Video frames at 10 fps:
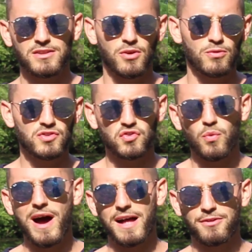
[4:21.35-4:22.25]
Don't
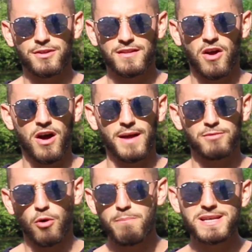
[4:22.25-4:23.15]
squander the time.
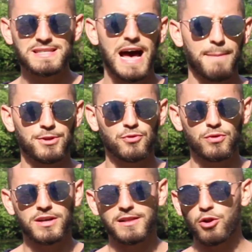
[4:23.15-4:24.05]
Don't miss the opportunity.